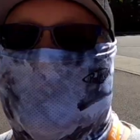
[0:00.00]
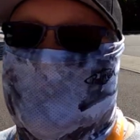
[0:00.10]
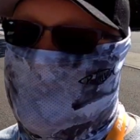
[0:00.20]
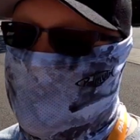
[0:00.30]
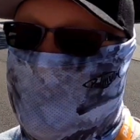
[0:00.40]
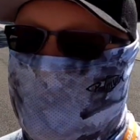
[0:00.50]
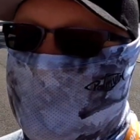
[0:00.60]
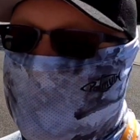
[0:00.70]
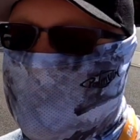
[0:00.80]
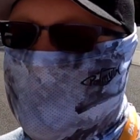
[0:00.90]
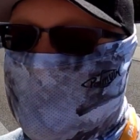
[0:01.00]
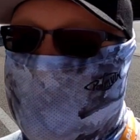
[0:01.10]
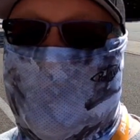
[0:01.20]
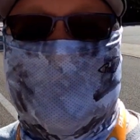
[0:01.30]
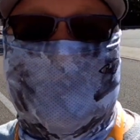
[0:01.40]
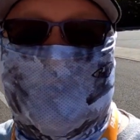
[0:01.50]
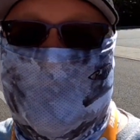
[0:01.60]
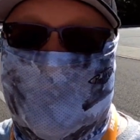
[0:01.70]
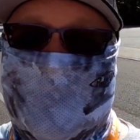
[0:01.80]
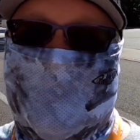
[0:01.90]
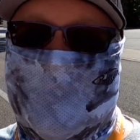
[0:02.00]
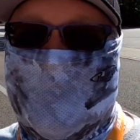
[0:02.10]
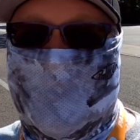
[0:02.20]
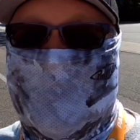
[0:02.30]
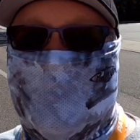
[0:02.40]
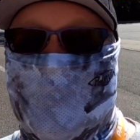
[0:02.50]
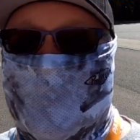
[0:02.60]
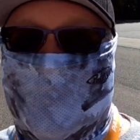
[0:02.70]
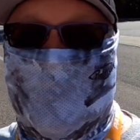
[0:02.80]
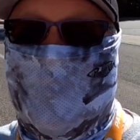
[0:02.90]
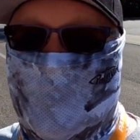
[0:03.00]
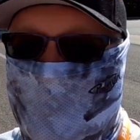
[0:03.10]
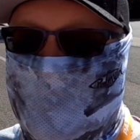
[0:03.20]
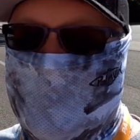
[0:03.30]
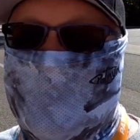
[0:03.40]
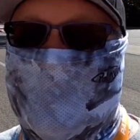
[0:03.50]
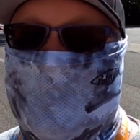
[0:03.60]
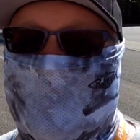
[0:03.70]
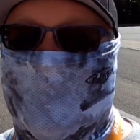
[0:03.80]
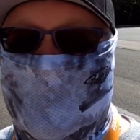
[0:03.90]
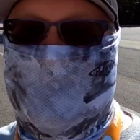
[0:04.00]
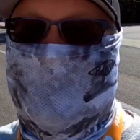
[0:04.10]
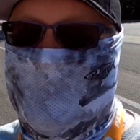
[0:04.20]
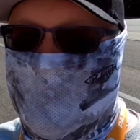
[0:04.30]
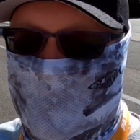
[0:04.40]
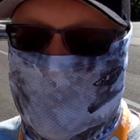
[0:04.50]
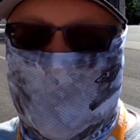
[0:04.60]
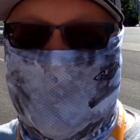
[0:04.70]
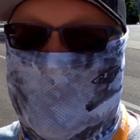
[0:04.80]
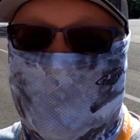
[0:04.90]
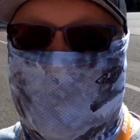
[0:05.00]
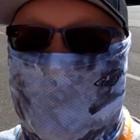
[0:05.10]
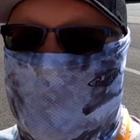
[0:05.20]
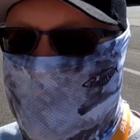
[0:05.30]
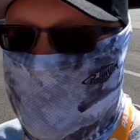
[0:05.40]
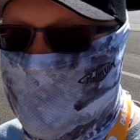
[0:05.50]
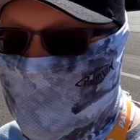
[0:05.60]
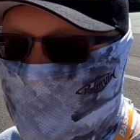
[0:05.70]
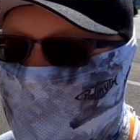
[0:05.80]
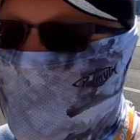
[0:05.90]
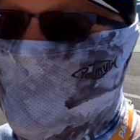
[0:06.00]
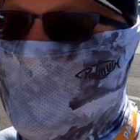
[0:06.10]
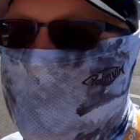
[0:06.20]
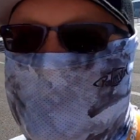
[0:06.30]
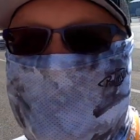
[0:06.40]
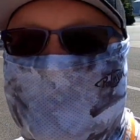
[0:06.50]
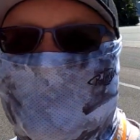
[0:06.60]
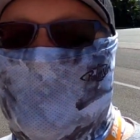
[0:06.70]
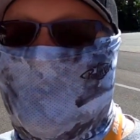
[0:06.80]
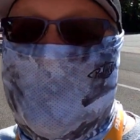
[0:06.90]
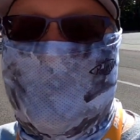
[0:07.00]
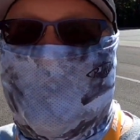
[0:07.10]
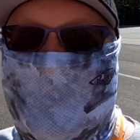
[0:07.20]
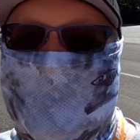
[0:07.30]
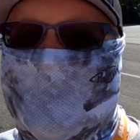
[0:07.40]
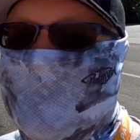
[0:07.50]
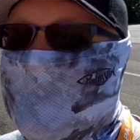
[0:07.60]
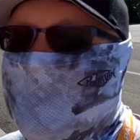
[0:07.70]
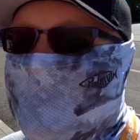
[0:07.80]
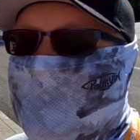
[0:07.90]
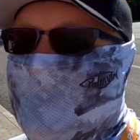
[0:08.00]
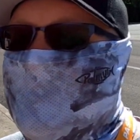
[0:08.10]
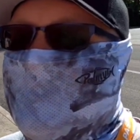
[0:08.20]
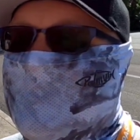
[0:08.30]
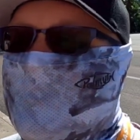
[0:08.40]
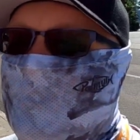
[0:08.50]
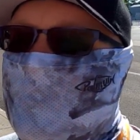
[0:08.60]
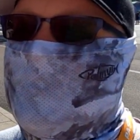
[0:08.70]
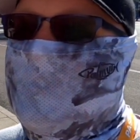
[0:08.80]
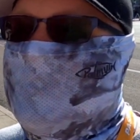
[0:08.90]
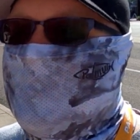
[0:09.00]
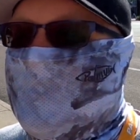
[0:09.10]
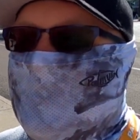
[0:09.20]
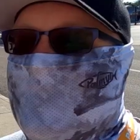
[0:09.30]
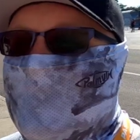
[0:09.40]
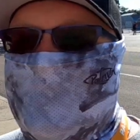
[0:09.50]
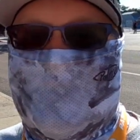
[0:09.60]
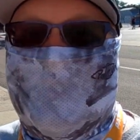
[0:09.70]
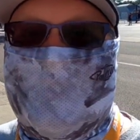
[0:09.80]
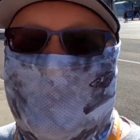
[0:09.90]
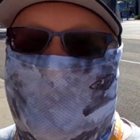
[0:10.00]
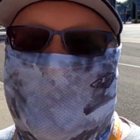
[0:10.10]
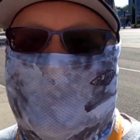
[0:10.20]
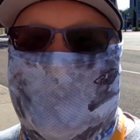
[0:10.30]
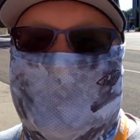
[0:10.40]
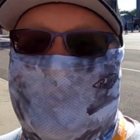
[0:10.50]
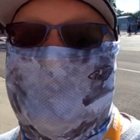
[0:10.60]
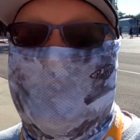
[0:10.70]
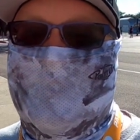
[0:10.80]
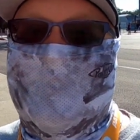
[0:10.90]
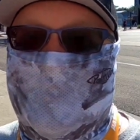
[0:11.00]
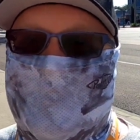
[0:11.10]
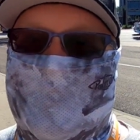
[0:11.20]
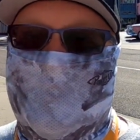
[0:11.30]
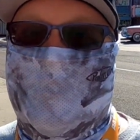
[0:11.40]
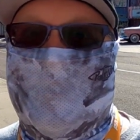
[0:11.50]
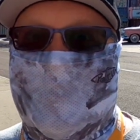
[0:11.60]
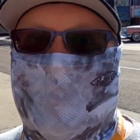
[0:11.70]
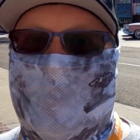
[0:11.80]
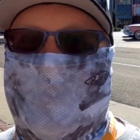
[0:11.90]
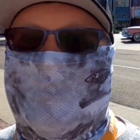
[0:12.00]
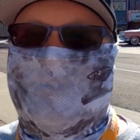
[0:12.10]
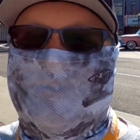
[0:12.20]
If you don't bring a neck gaiter, you may want to bring more than 1 face covering of some sort, whether that's paper mask or paper face mask or a cloth face mask. You definitely want to bring more than 1.